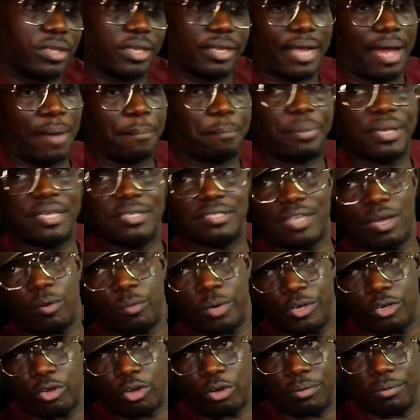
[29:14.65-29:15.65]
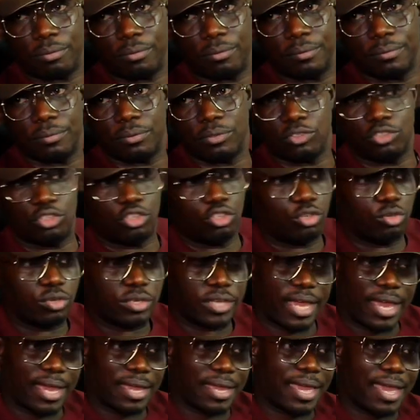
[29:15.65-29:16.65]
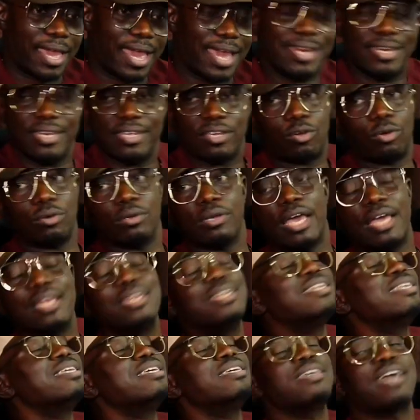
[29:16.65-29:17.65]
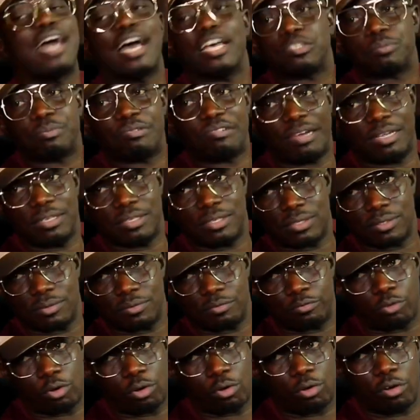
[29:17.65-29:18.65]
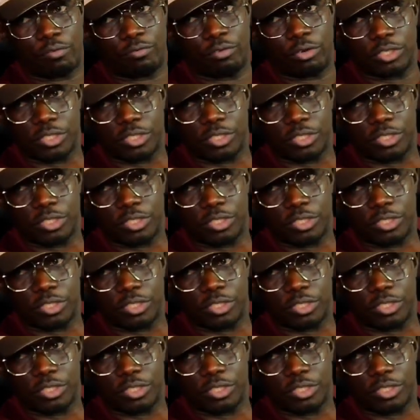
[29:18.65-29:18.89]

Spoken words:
All the campaigns that were done, did you hear any aspirants for